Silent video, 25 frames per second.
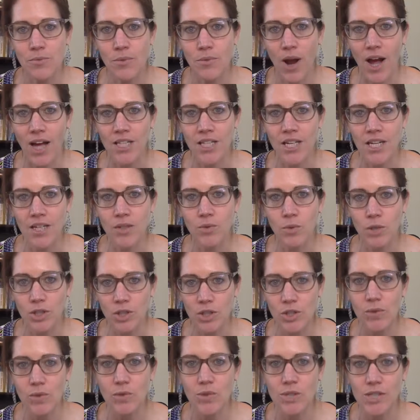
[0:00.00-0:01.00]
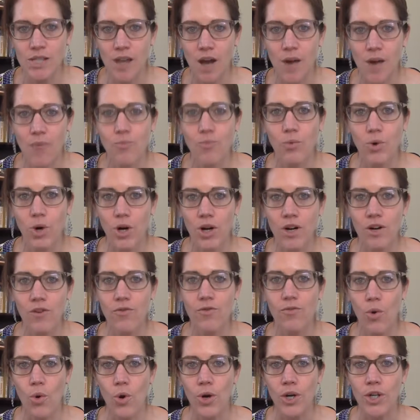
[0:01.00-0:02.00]
project will do some work
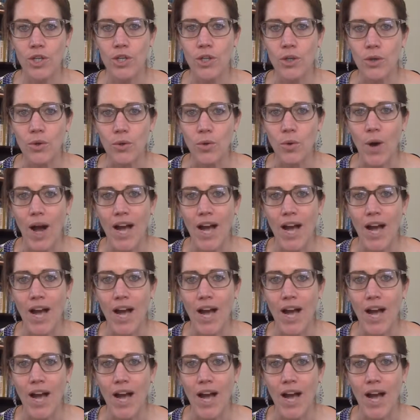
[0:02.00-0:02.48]
for you.